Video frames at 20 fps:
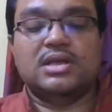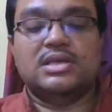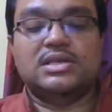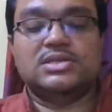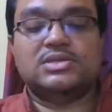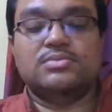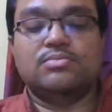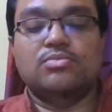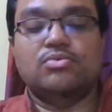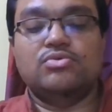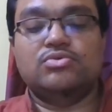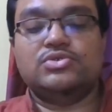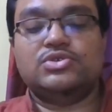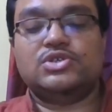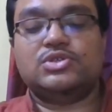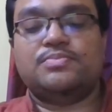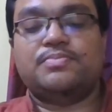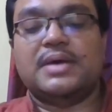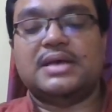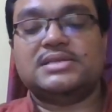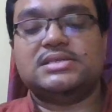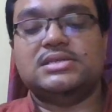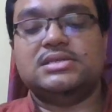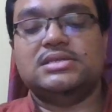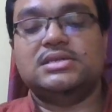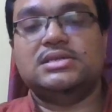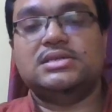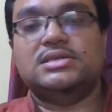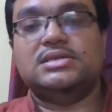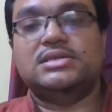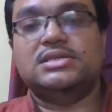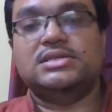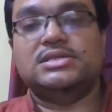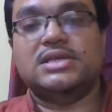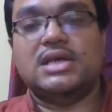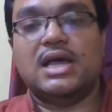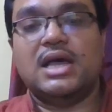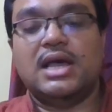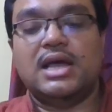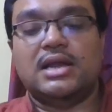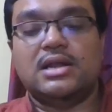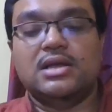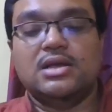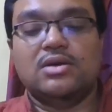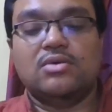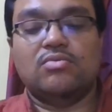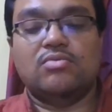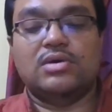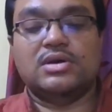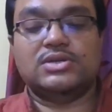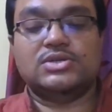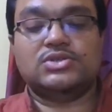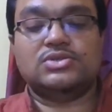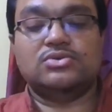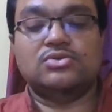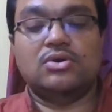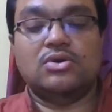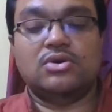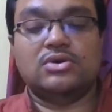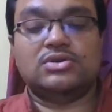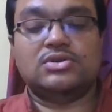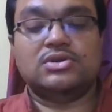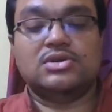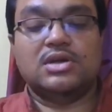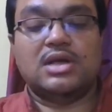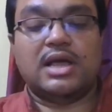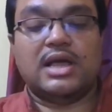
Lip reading: his most passionate desire was not,